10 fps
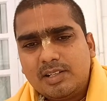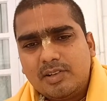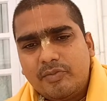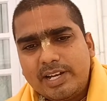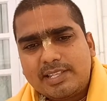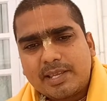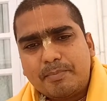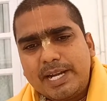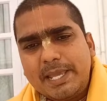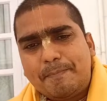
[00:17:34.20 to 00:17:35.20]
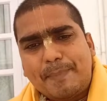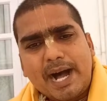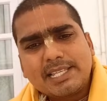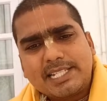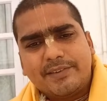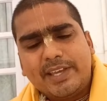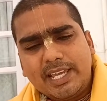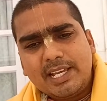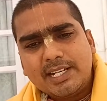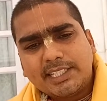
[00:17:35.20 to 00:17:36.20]
When somebody passed
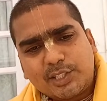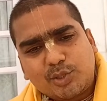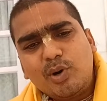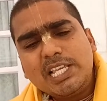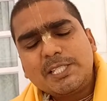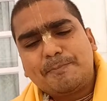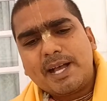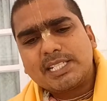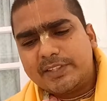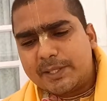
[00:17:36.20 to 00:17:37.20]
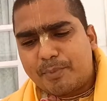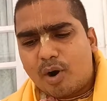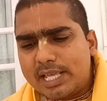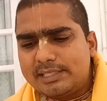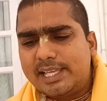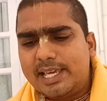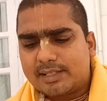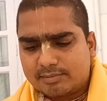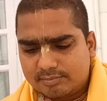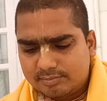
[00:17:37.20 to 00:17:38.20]
away, the soul is passed away, the body is there.